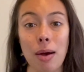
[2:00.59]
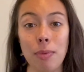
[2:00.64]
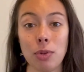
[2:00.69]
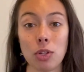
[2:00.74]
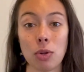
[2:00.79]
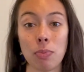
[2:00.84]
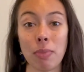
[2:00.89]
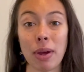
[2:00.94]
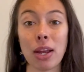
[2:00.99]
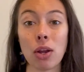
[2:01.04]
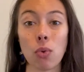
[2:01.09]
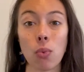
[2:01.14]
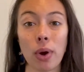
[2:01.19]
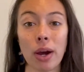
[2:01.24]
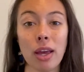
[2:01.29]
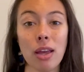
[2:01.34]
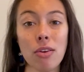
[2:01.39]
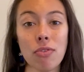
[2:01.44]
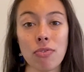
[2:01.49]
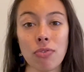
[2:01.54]
to make
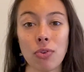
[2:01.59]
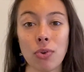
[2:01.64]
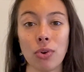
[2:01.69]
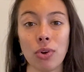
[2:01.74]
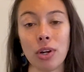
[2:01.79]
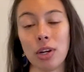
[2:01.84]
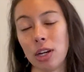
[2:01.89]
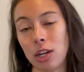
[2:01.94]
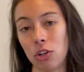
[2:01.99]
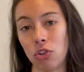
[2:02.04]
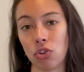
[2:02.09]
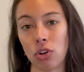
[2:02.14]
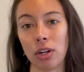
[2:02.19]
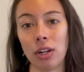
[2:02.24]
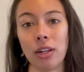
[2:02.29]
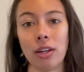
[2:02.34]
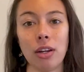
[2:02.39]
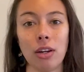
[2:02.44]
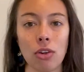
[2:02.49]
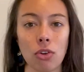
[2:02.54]
way for
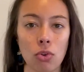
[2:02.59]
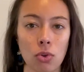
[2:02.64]
adrenaline and